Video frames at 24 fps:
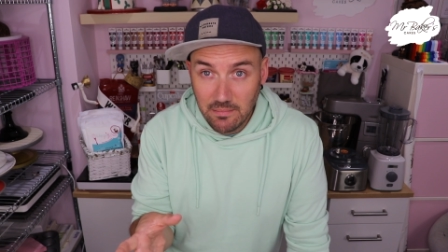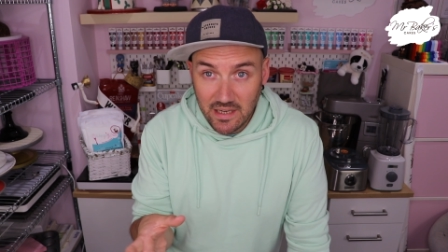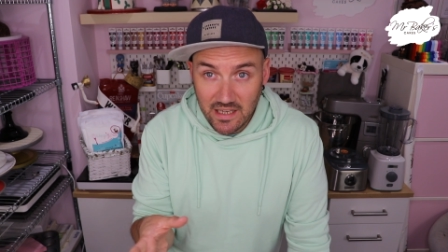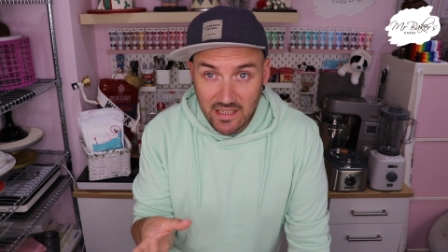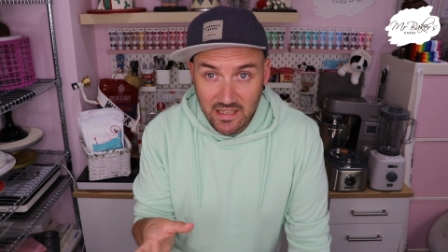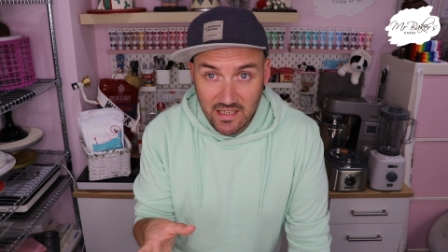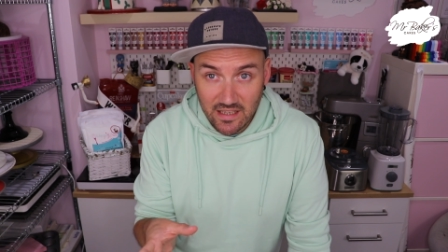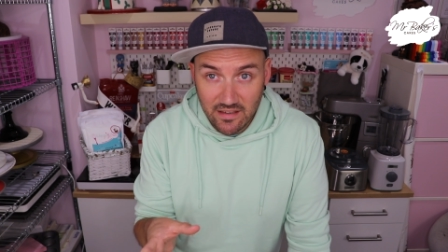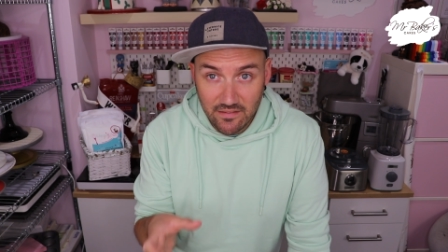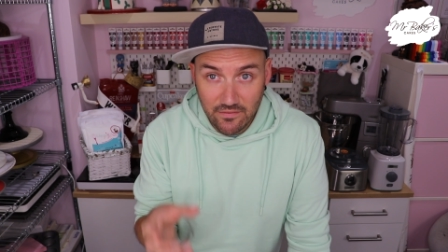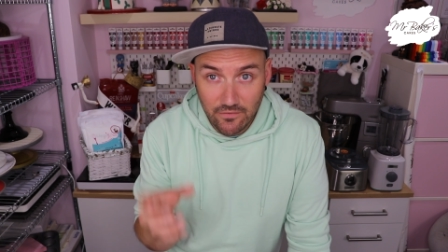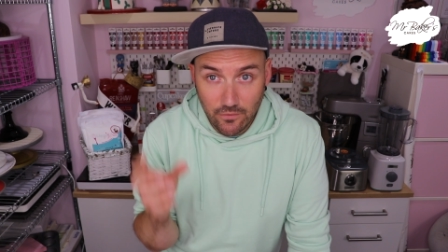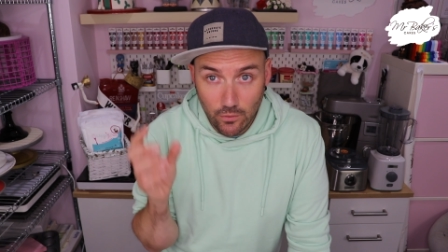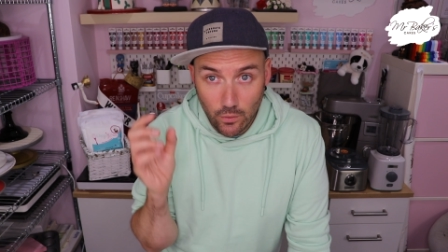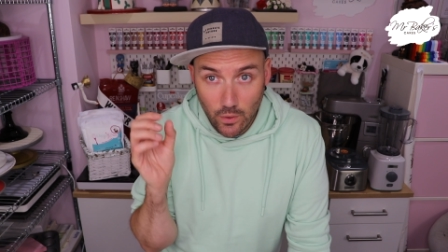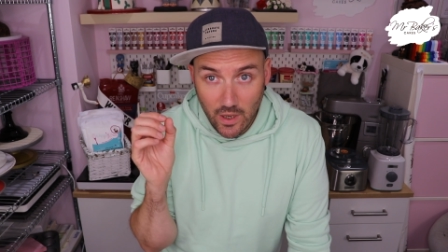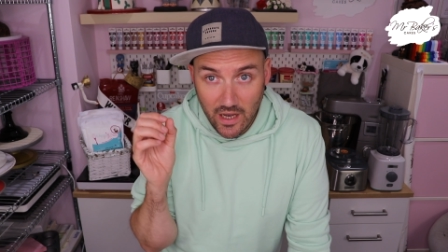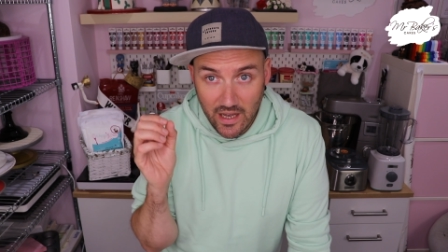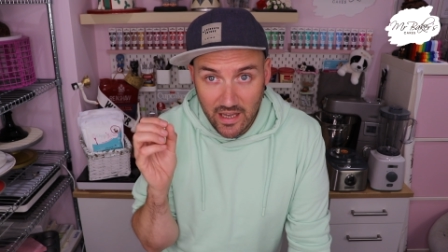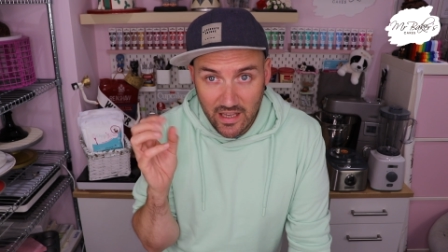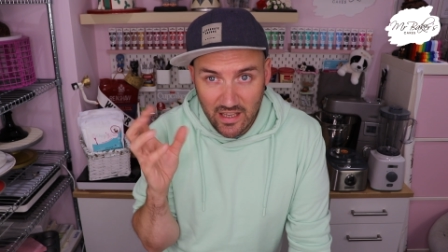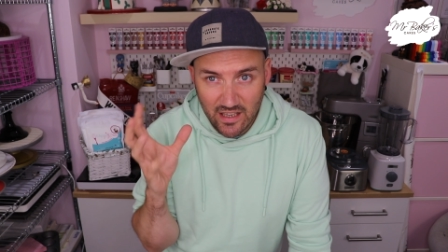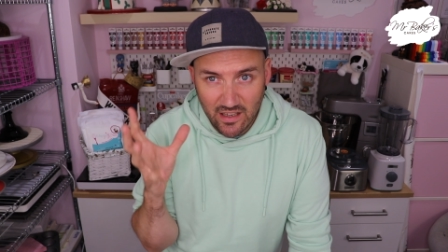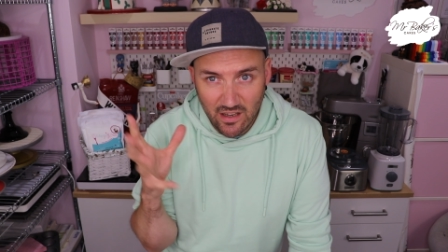made it
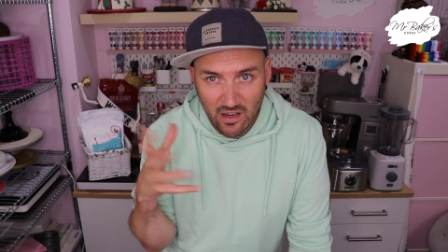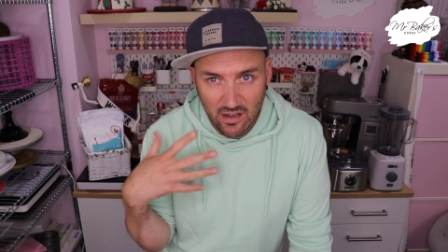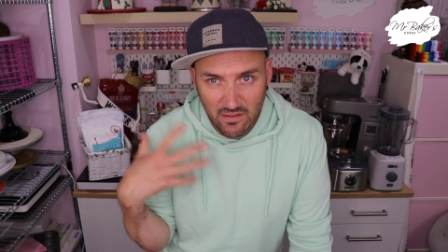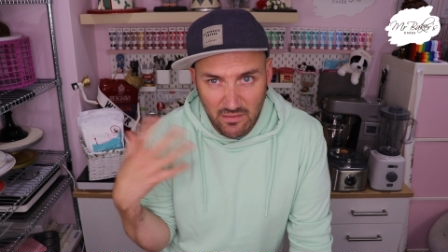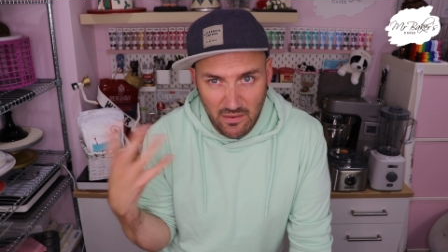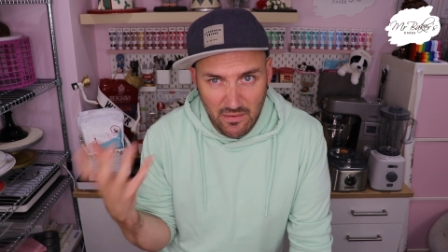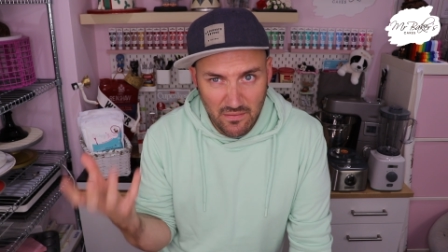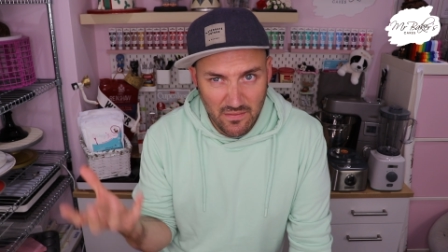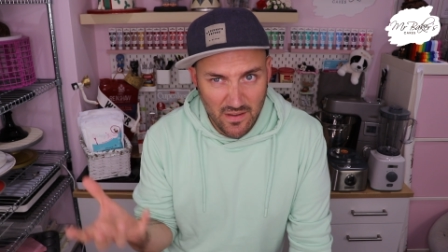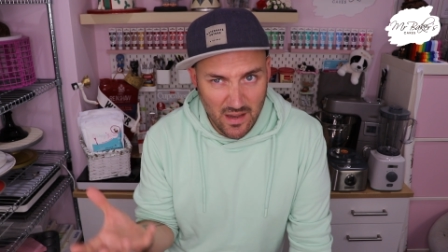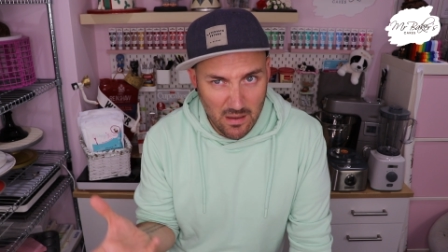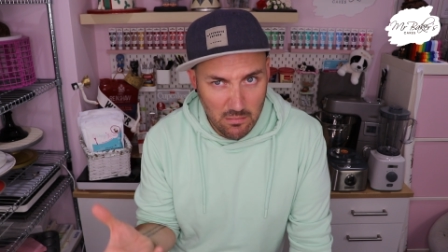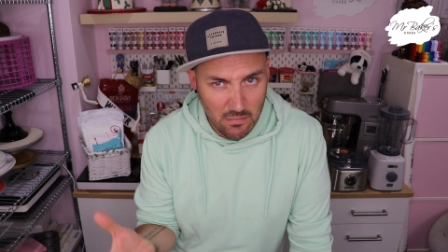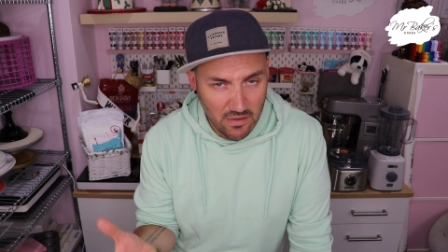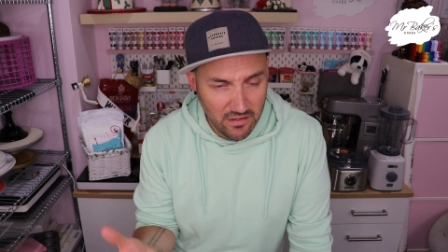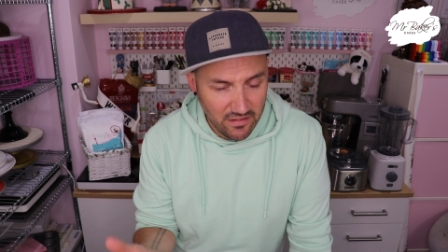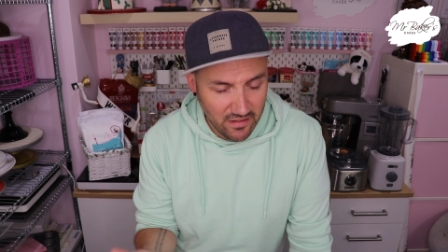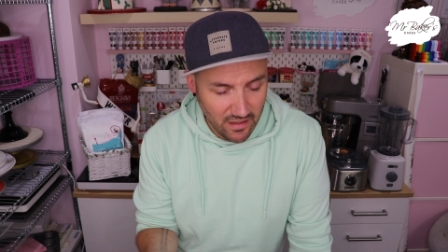for a kind of a family